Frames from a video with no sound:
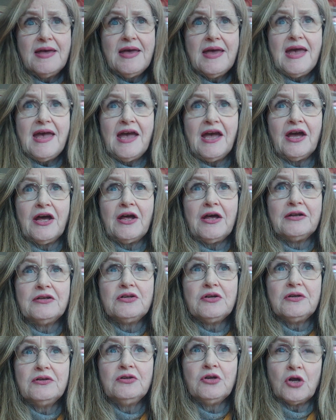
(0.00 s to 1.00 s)

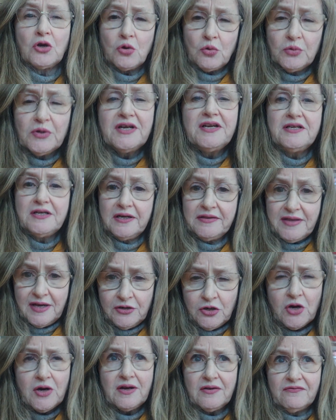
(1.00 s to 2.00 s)
And not only did they
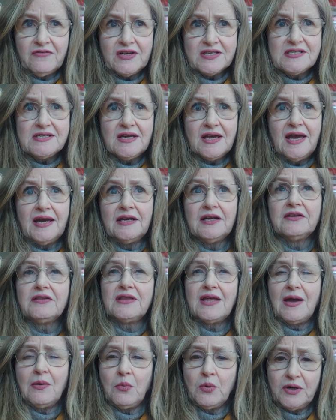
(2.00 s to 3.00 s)
not investigate it,
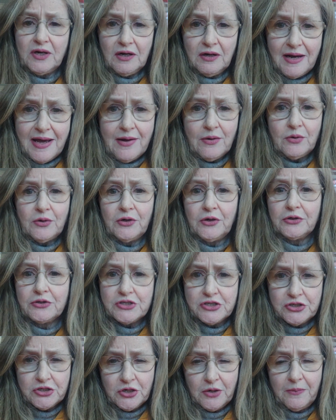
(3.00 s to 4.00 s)
they would allow her
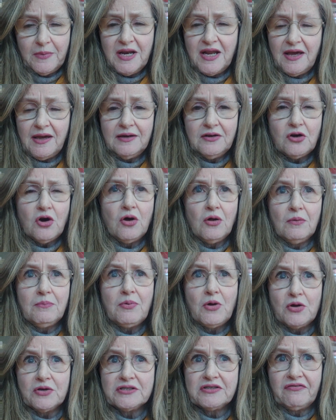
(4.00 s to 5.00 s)
to terminate all
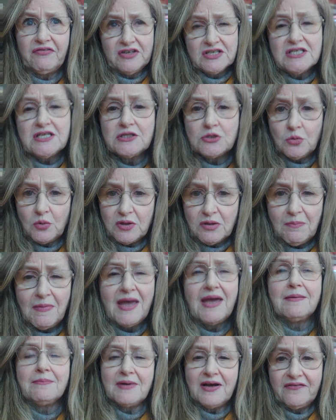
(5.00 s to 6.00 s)
Paul's visits with
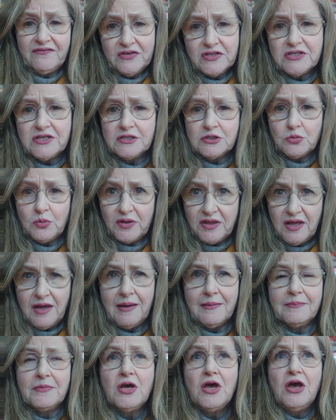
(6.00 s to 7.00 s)
me and my visits with
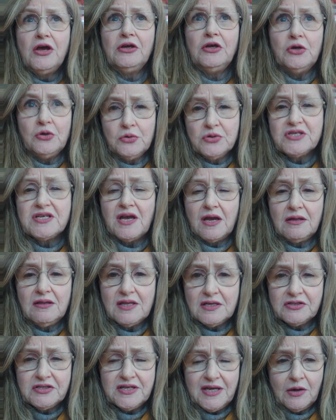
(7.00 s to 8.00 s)
him using
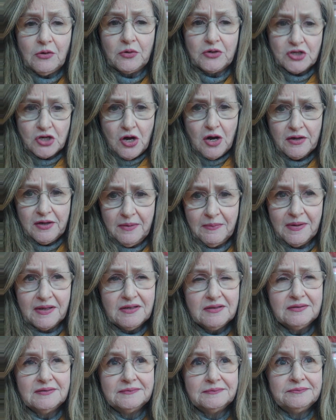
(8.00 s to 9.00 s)
the secret
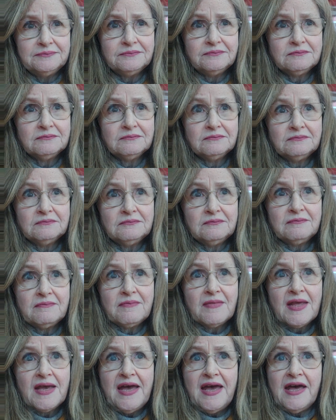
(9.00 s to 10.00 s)
document.
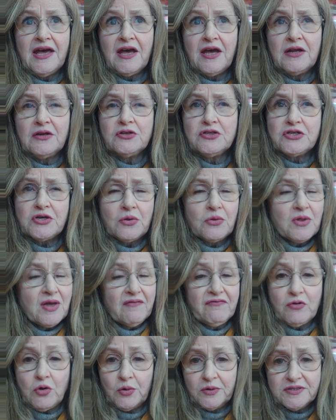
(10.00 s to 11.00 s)
And so,
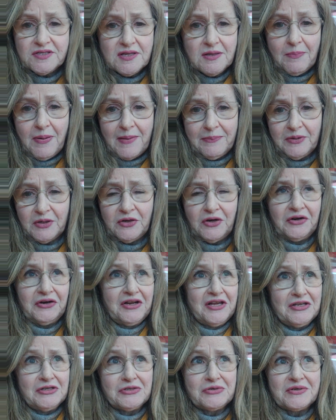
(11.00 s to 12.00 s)
of course, the Public
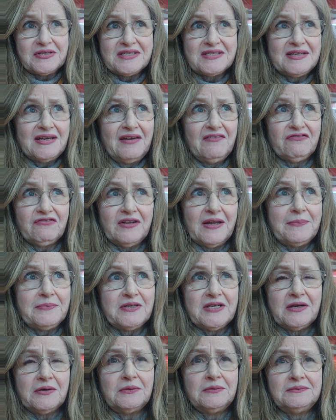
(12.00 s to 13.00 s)
Guardian Trustee flipped
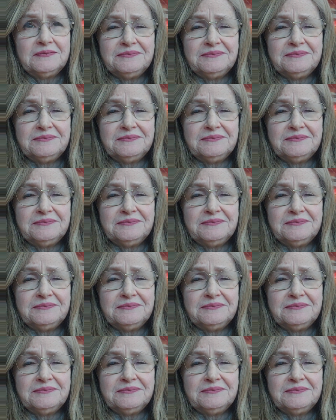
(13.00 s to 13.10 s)
out.